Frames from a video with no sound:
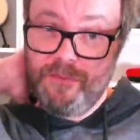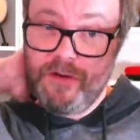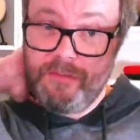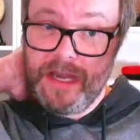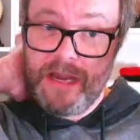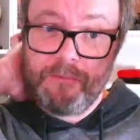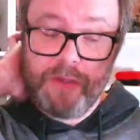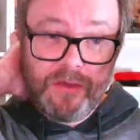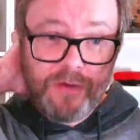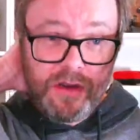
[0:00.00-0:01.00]
for a minute,
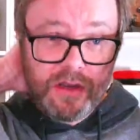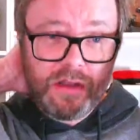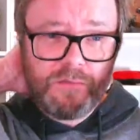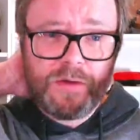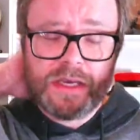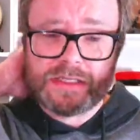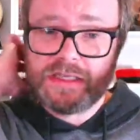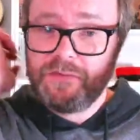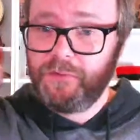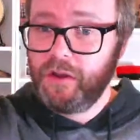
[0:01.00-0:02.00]
but if you look at the verse,
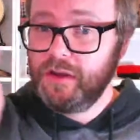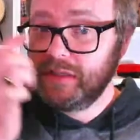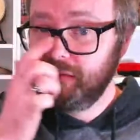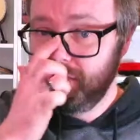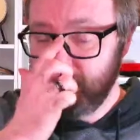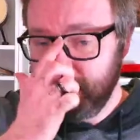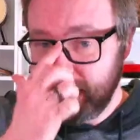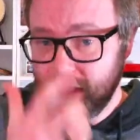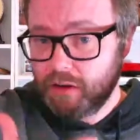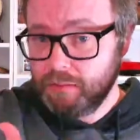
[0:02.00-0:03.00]
it follows a
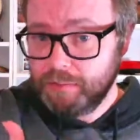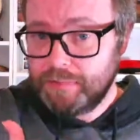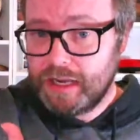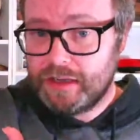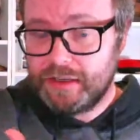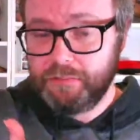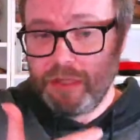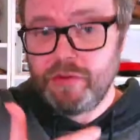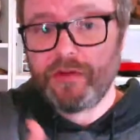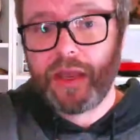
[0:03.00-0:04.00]
really common pattern in
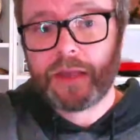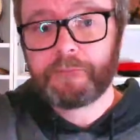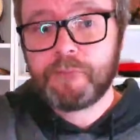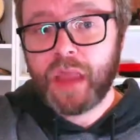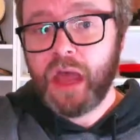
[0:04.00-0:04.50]
music,